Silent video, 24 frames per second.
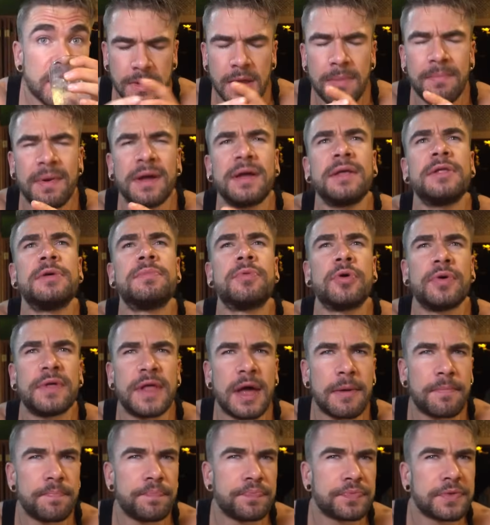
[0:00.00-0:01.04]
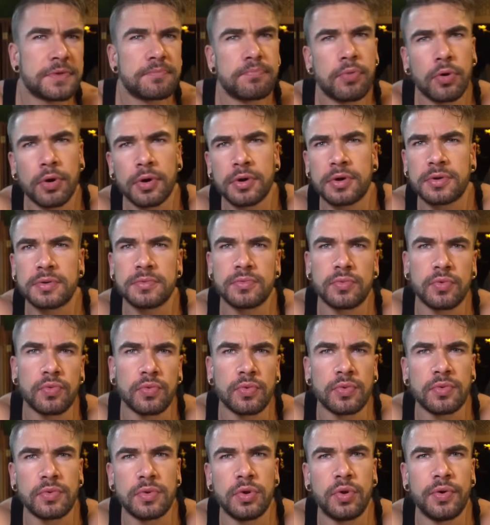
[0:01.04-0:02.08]
I might get a little more of that pork
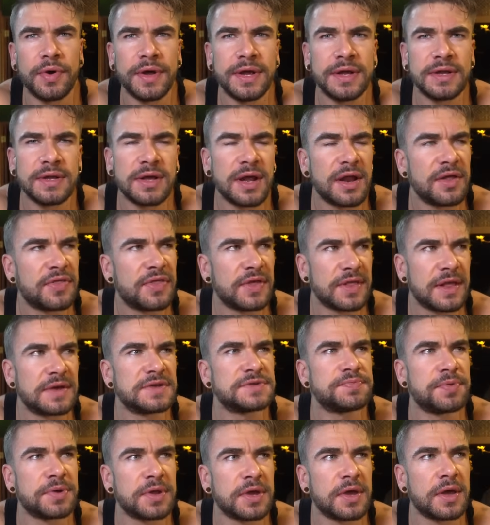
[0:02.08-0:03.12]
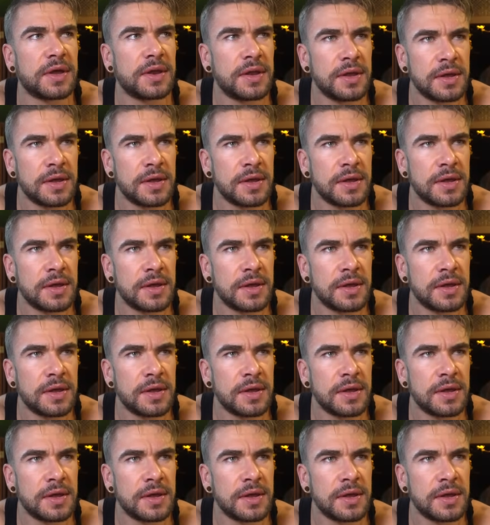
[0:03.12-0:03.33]
loin kind of thing. That was pretty good.